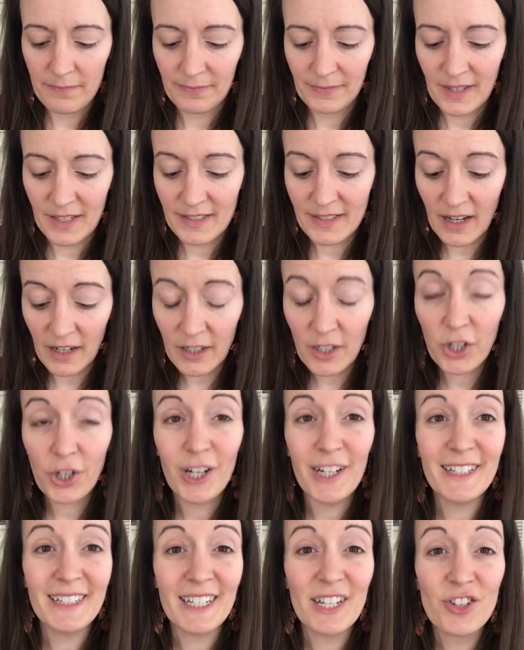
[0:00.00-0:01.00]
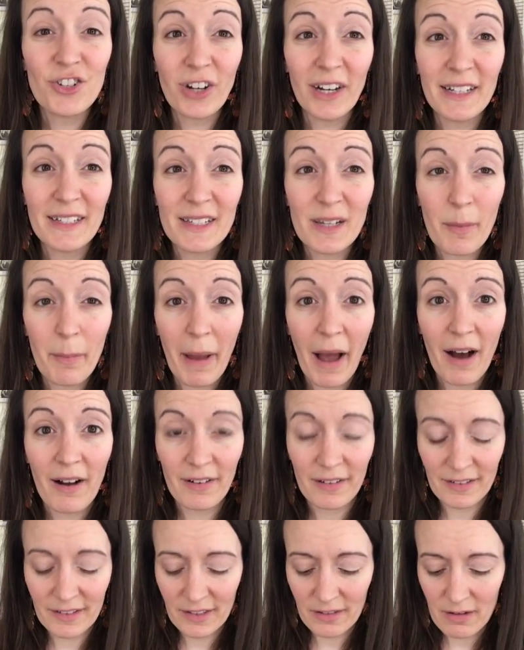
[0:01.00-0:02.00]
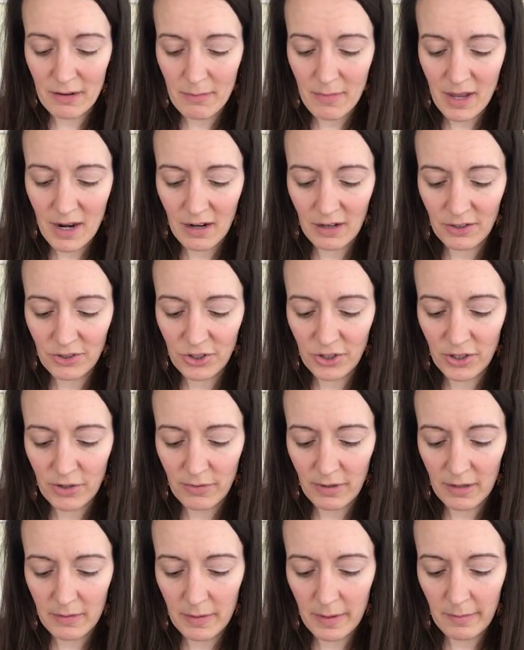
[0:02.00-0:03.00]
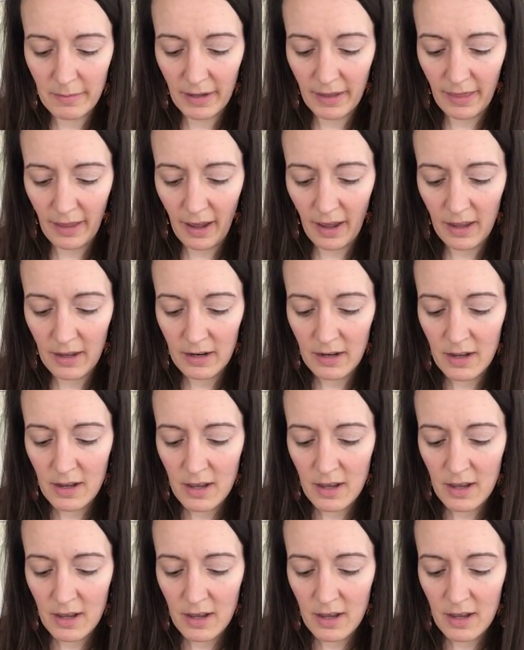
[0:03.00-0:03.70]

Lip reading: It's not going to crease and it dries to a powder. So in a minute, I'll show you what I mean by that.